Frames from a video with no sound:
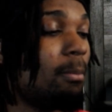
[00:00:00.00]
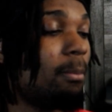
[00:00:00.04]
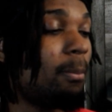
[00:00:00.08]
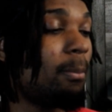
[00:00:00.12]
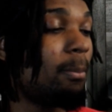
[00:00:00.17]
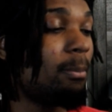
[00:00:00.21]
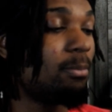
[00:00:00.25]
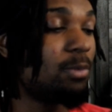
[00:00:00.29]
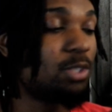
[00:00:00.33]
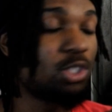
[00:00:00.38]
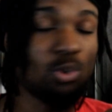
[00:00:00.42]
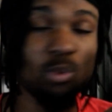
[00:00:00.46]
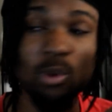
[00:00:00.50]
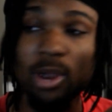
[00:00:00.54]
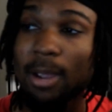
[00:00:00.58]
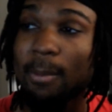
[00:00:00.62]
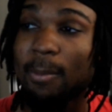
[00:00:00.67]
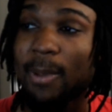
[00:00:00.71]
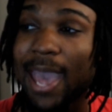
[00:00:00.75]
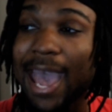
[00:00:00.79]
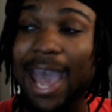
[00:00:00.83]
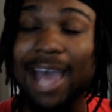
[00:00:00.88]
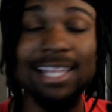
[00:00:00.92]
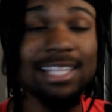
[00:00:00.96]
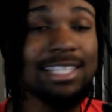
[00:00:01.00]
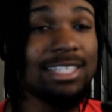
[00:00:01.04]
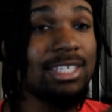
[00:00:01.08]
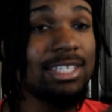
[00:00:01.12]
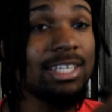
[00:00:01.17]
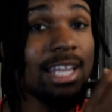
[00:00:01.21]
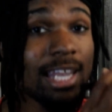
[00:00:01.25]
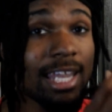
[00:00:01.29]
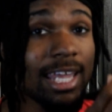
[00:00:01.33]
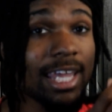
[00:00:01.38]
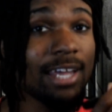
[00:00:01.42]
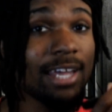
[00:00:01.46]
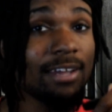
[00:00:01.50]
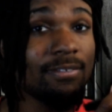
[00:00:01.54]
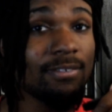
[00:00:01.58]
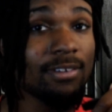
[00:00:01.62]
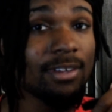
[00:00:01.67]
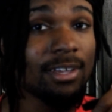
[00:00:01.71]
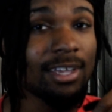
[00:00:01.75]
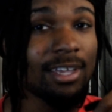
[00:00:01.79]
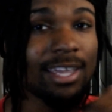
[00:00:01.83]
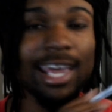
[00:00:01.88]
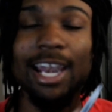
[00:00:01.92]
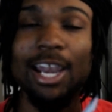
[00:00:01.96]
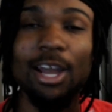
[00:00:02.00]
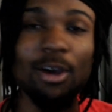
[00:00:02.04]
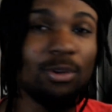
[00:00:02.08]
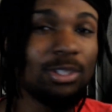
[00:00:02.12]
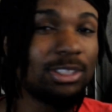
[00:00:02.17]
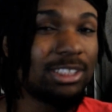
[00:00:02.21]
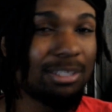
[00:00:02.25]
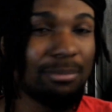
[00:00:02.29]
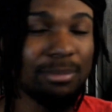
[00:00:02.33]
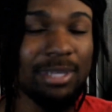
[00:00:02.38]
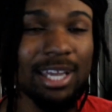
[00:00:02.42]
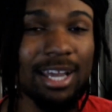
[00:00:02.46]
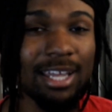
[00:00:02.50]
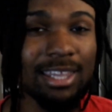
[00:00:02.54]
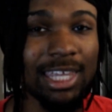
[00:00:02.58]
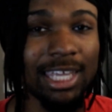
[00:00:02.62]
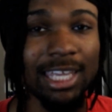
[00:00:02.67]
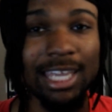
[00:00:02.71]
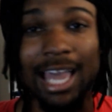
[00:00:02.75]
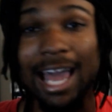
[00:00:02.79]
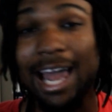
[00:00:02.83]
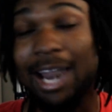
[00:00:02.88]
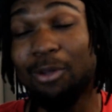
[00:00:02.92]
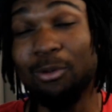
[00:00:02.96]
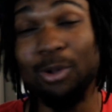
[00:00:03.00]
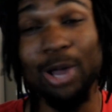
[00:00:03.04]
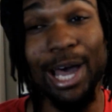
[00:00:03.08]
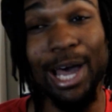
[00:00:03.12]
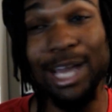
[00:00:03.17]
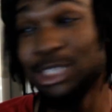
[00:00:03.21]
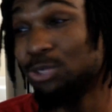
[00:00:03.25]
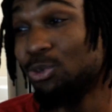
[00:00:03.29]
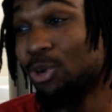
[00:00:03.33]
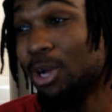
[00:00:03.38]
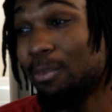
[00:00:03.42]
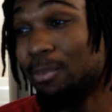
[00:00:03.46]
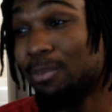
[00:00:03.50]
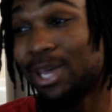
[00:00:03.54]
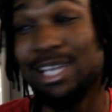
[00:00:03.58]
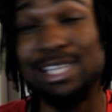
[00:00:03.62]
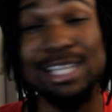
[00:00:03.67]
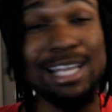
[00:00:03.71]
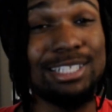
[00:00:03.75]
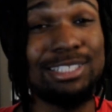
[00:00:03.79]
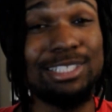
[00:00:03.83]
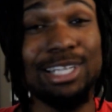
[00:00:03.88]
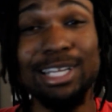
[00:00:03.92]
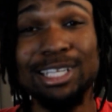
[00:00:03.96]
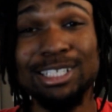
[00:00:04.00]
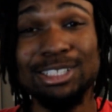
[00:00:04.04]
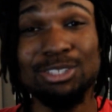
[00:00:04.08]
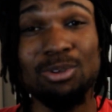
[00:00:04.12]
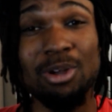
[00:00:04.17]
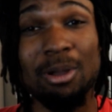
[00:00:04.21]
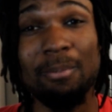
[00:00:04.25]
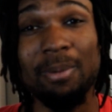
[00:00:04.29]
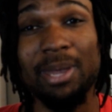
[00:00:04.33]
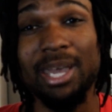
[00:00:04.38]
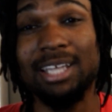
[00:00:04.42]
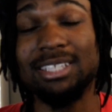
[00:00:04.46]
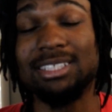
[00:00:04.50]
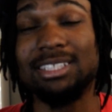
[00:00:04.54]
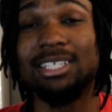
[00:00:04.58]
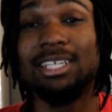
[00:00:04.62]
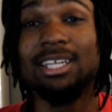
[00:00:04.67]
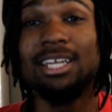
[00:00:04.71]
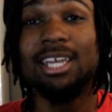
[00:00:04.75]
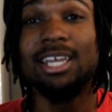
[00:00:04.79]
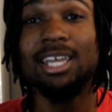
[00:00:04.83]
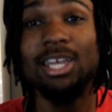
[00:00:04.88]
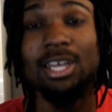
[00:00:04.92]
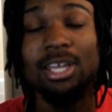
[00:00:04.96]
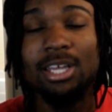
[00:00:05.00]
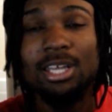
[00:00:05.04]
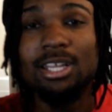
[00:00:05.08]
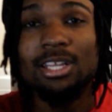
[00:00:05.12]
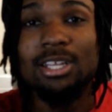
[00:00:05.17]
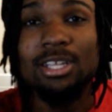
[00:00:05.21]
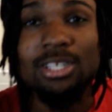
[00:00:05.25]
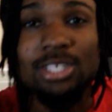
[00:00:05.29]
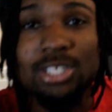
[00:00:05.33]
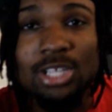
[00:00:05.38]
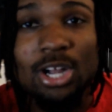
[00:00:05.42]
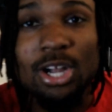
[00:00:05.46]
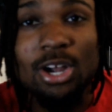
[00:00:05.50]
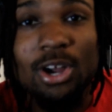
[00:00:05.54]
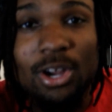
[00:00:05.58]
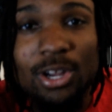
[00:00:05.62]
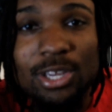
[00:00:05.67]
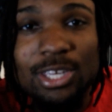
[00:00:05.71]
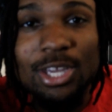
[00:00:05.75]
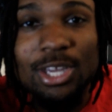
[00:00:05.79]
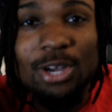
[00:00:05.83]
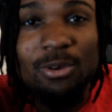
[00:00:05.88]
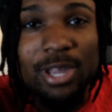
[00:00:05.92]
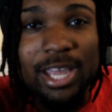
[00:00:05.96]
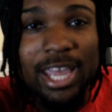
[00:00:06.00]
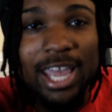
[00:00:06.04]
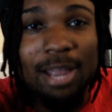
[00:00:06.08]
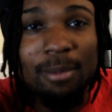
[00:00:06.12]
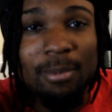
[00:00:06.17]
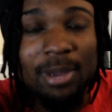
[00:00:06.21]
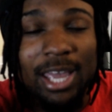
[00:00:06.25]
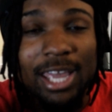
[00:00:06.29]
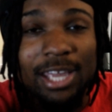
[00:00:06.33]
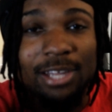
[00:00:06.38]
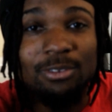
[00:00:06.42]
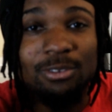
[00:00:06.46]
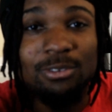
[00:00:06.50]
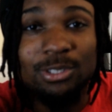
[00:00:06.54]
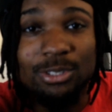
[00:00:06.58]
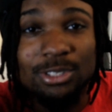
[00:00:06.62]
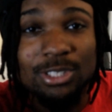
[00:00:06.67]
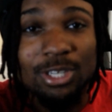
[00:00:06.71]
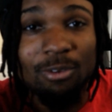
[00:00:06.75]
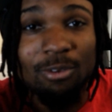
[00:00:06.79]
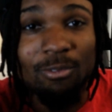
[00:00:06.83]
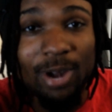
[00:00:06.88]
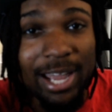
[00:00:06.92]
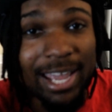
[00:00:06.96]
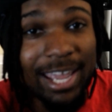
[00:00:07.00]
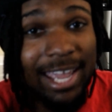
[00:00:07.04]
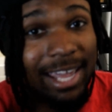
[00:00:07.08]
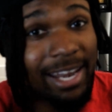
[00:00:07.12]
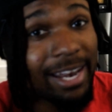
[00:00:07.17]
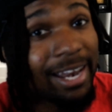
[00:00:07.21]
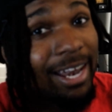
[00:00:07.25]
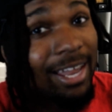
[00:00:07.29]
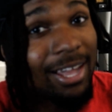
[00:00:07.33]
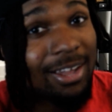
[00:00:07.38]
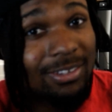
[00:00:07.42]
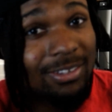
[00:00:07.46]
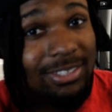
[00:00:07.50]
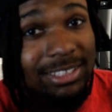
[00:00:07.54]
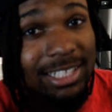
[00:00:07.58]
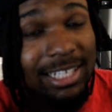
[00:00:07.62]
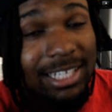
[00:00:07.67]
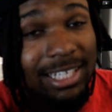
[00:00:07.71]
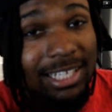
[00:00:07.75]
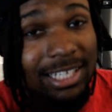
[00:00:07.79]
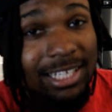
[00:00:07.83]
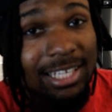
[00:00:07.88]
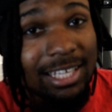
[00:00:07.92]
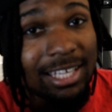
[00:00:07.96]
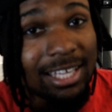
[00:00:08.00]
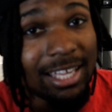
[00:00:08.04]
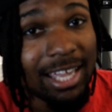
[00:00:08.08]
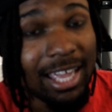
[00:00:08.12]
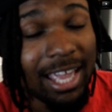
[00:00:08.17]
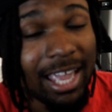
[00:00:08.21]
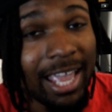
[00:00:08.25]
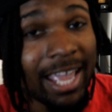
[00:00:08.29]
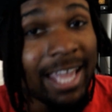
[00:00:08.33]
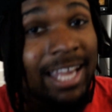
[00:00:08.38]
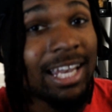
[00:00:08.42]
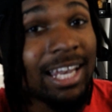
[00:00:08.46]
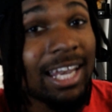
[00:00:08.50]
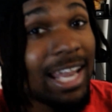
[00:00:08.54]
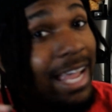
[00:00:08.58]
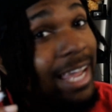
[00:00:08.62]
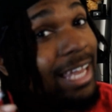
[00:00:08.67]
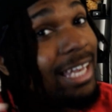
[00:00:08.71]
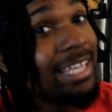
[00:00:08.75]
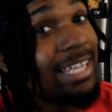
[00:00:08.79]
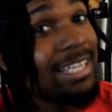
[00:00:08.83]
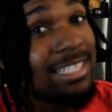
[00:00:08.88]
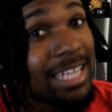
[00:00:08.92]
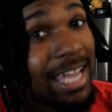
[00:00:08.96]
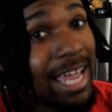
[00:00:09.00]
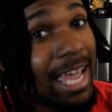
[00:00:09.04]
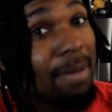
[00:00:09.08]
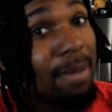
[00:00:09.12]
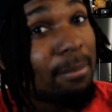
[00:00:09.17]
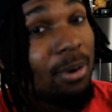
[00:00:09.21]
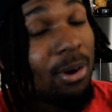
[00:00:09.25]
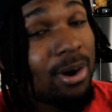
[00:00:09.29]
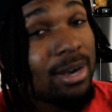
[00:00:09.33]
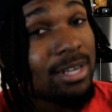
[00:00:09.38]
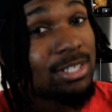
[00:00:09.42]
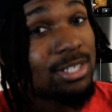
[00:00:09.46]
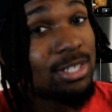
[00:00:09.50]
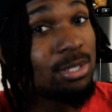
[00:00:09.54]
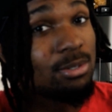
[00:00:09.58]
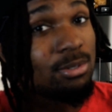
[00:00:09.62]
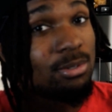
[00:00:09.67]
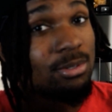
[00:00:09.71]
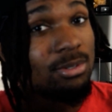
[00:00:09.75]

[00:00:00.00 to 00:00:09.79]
square pass it to the left. And I know what some of y'all think. I don't know how to square pass. I suck at square passing. Turn your camera angle using the right analog stick and lightly tap R2